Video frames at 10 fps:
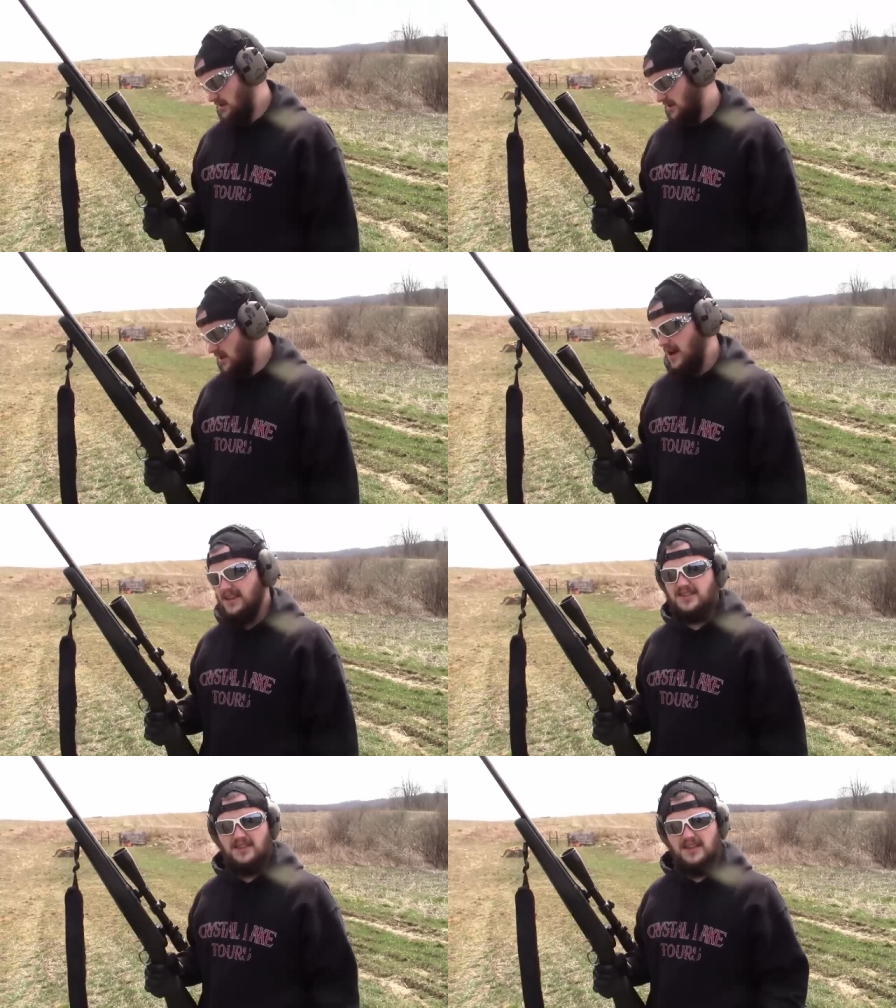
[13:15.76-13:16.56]

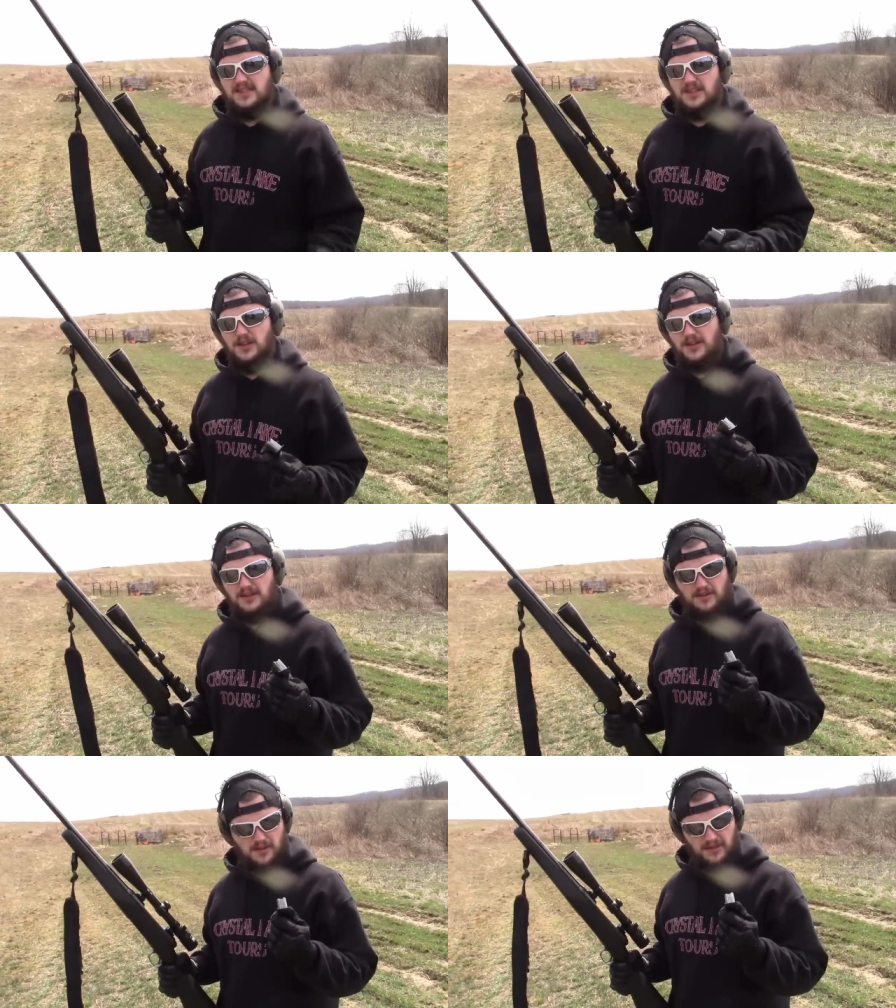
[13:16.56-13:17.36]
Alright, so this should
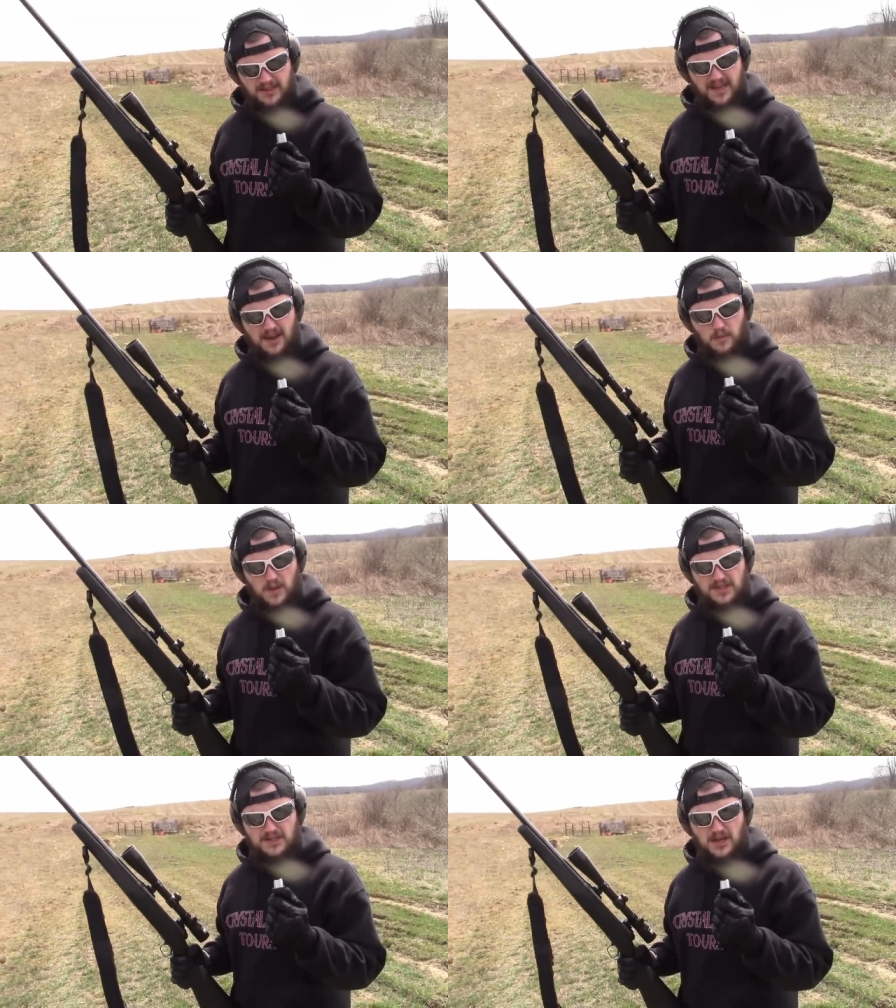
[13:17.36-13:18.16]
only take
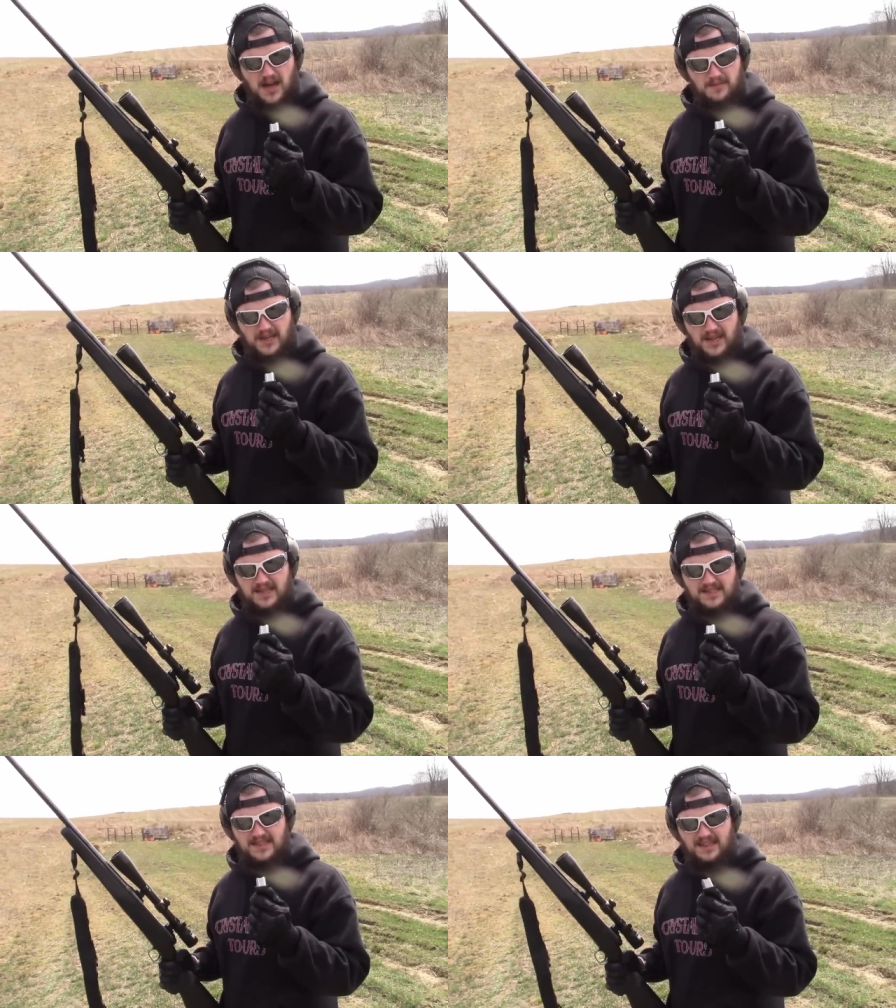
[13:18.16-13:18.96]
one shot
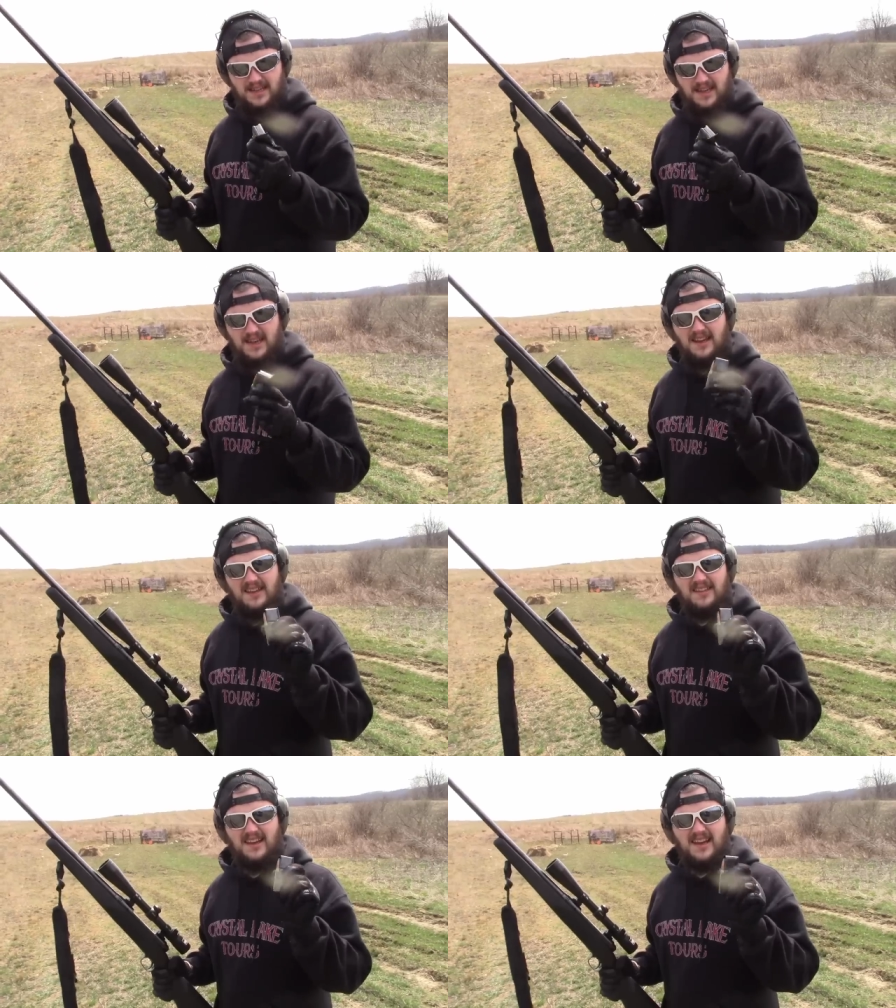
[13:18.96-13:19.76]
because
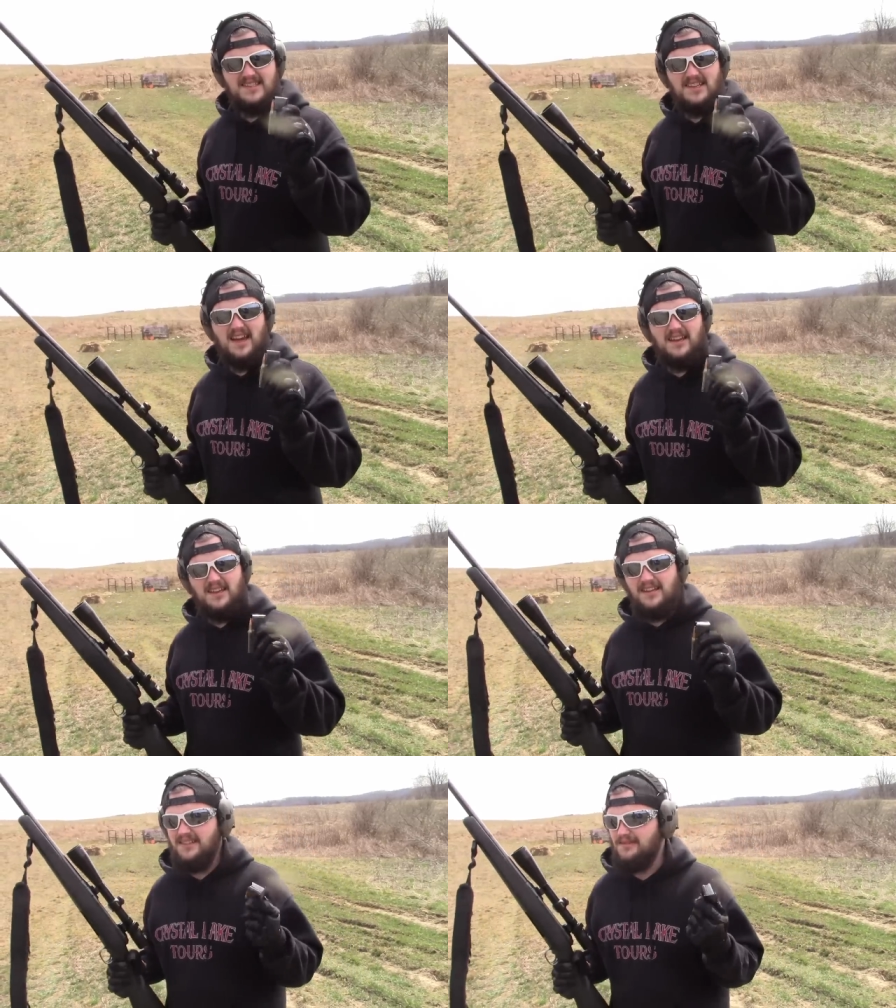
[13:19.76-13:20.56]
like I
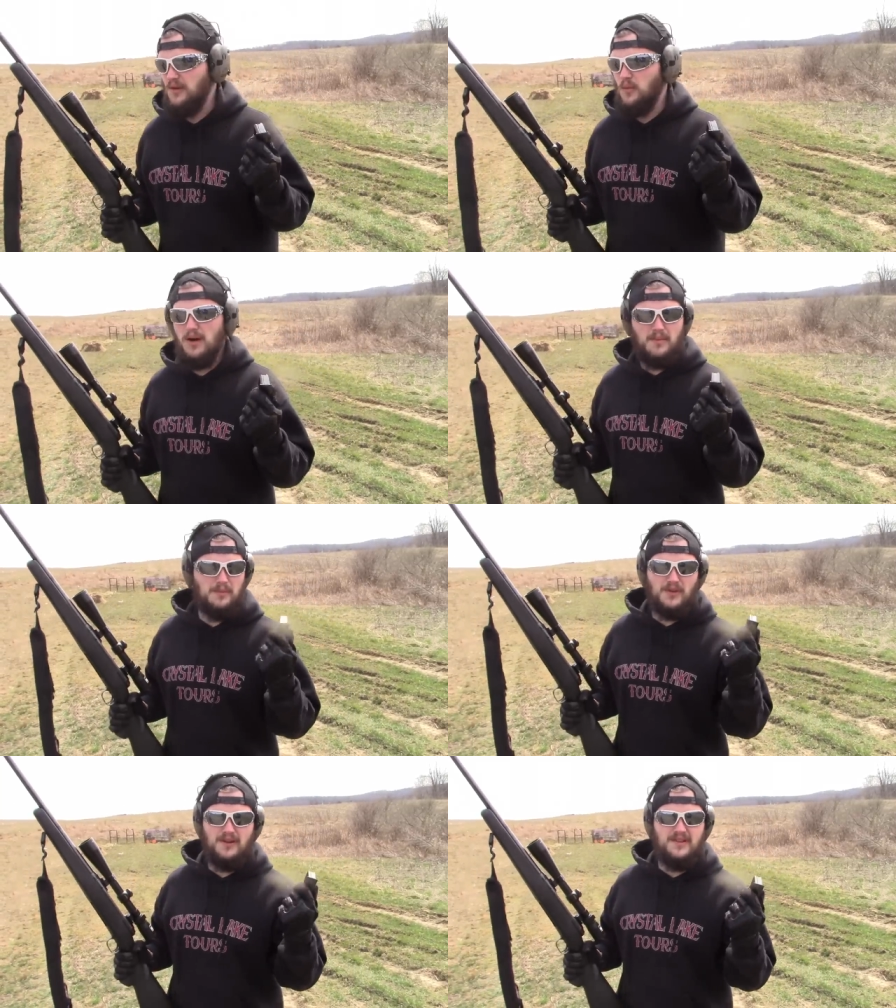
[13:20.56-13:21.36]
said in one of my
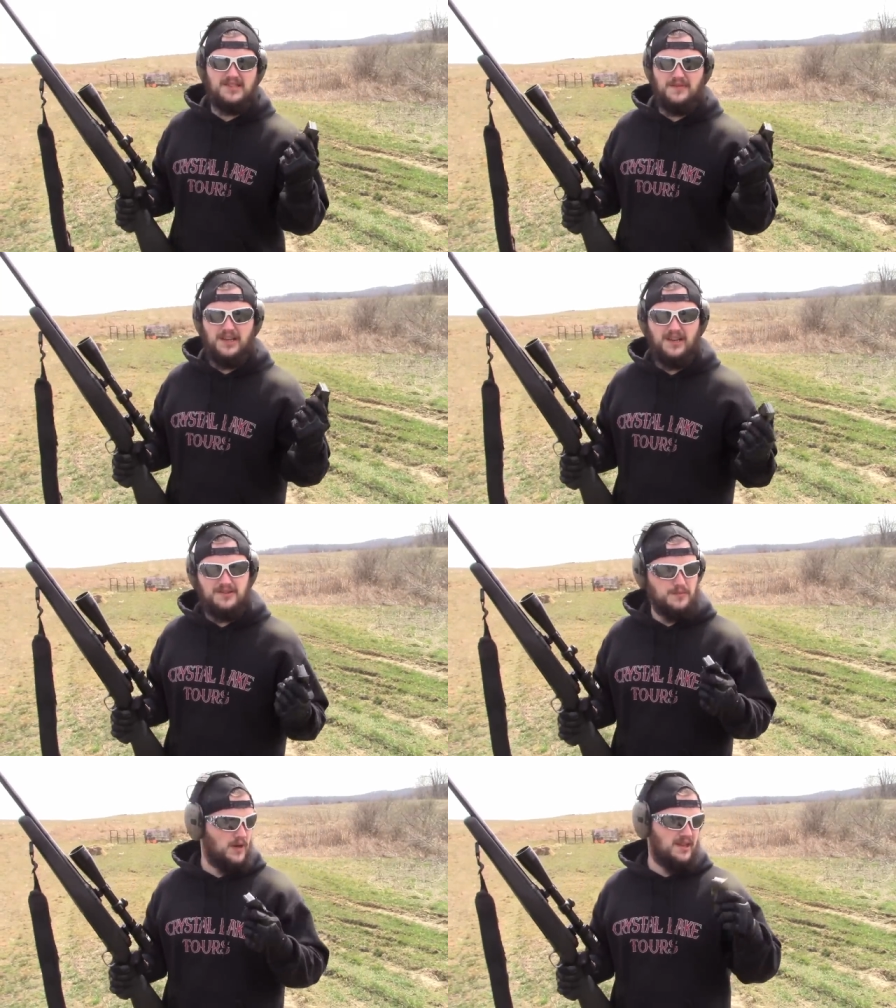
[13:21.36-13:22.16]
previous
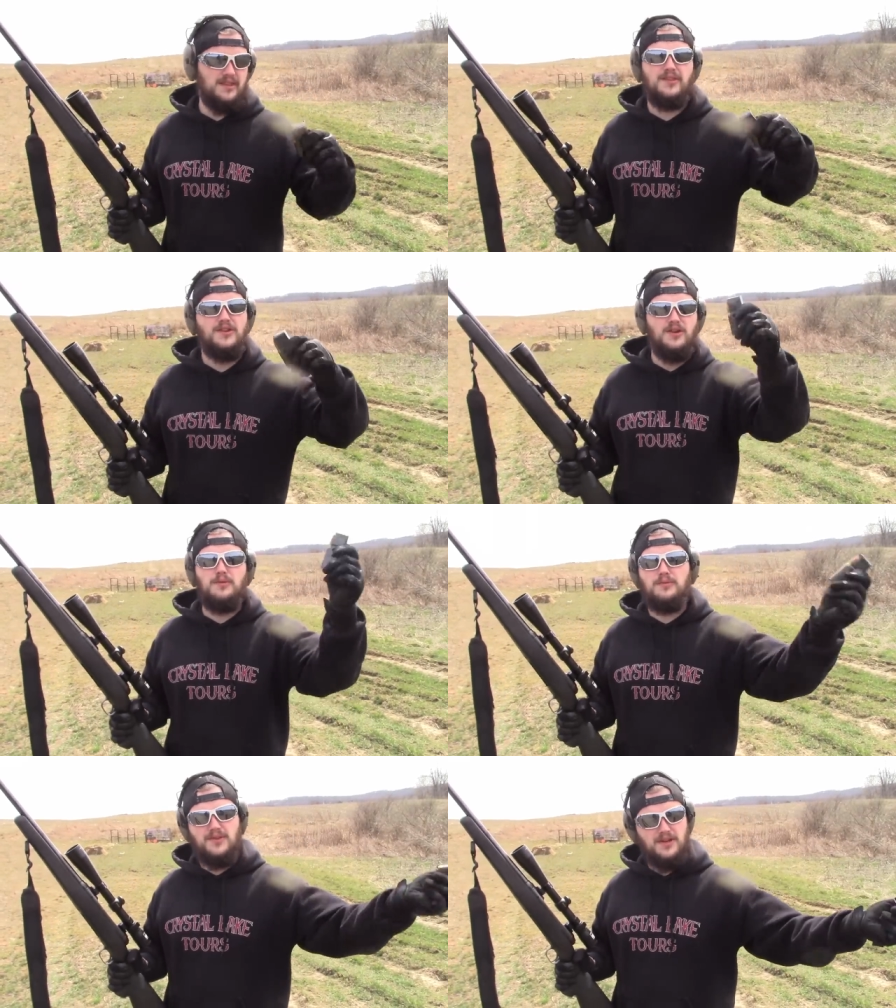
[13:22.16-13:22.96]
videos, one the
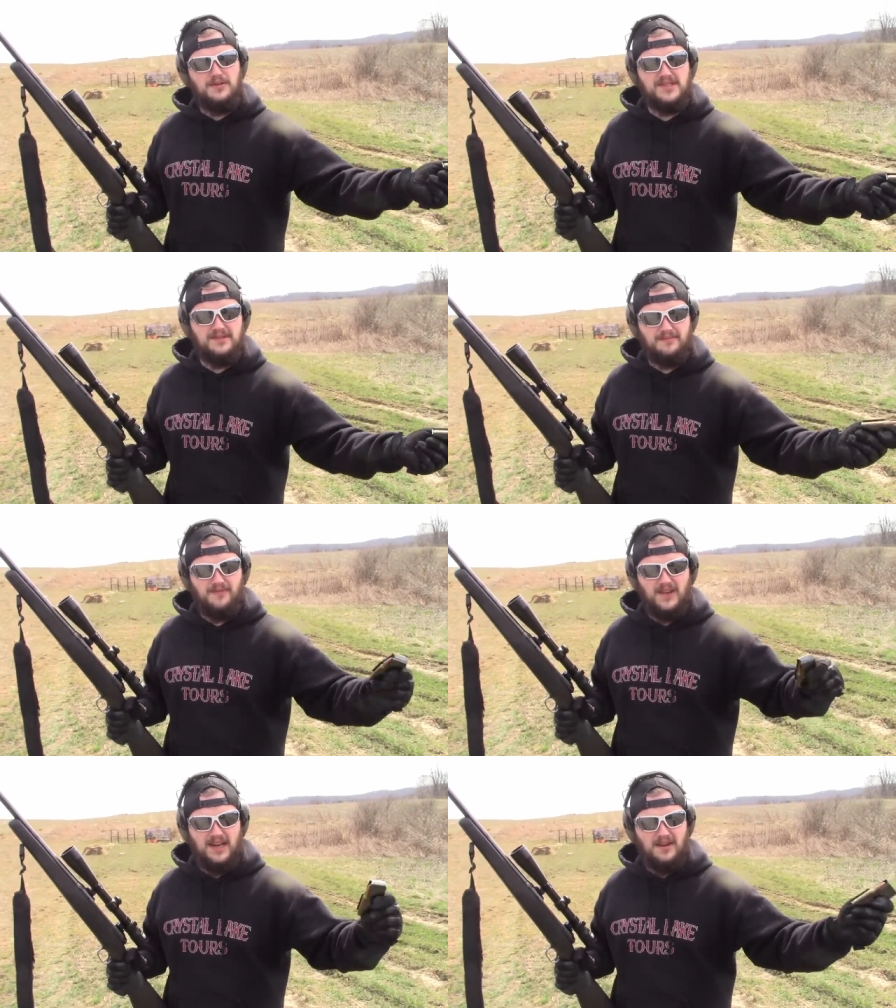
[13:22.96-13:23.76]
new the new
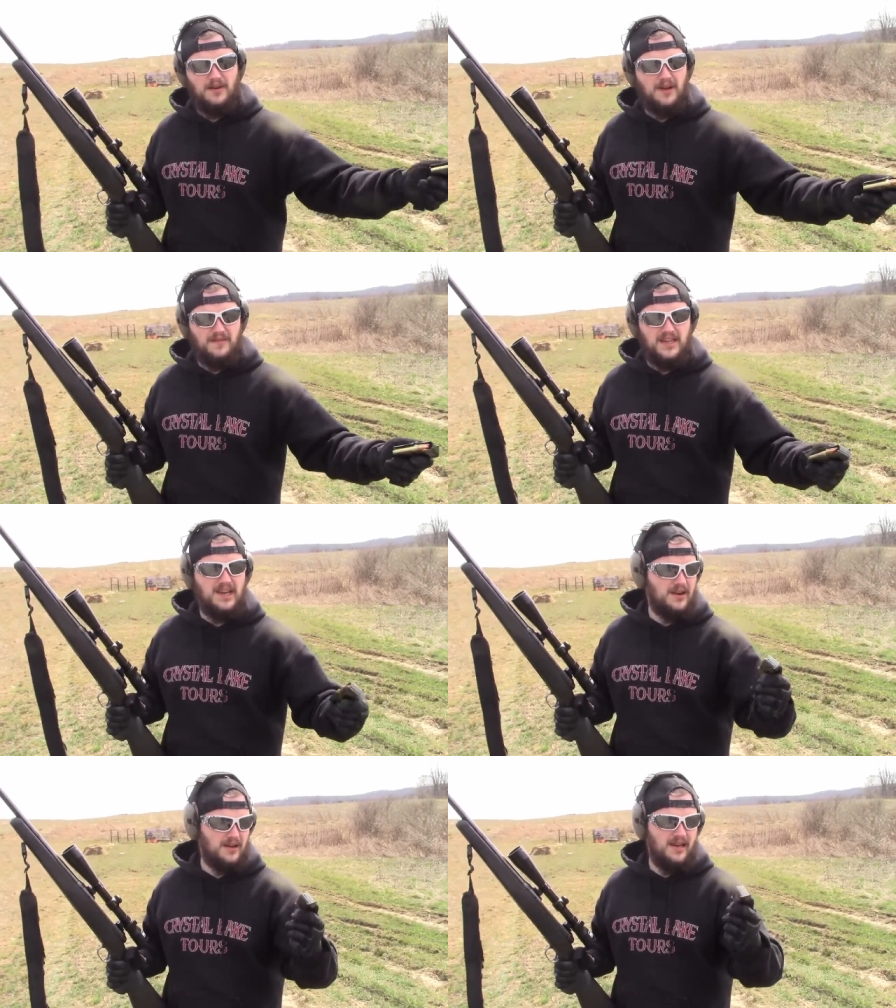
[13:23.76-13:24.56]
video of the
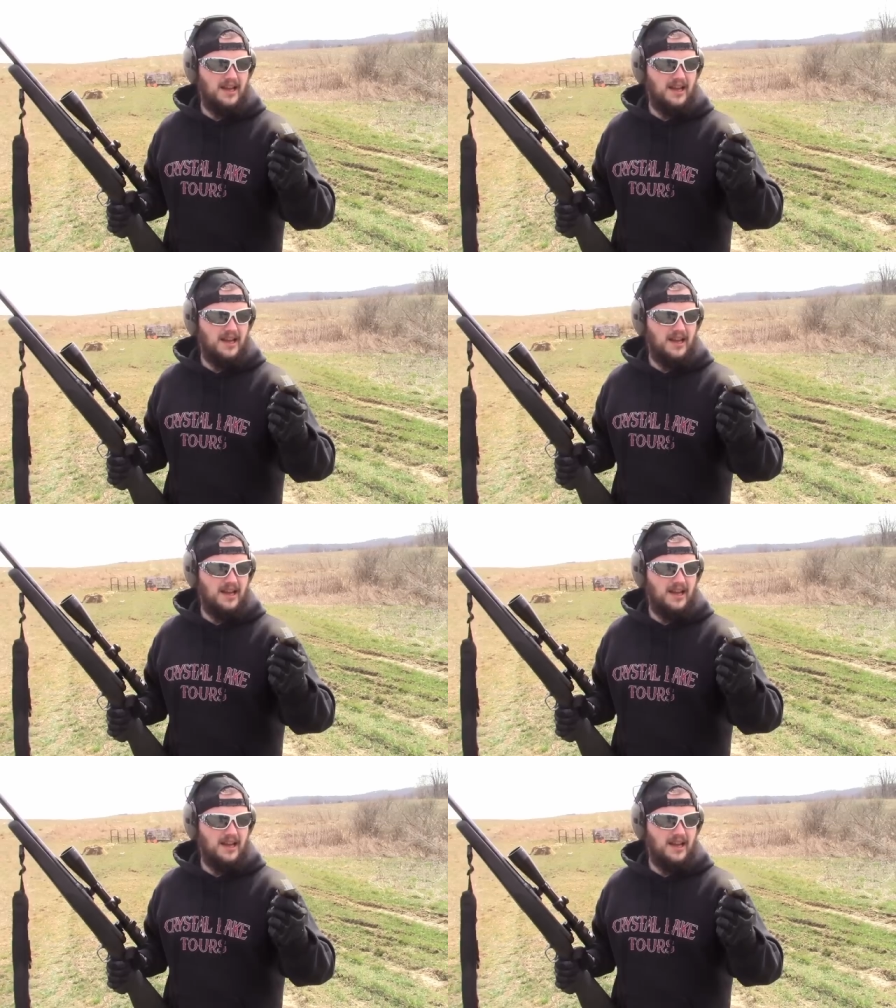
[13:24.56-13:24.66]
year,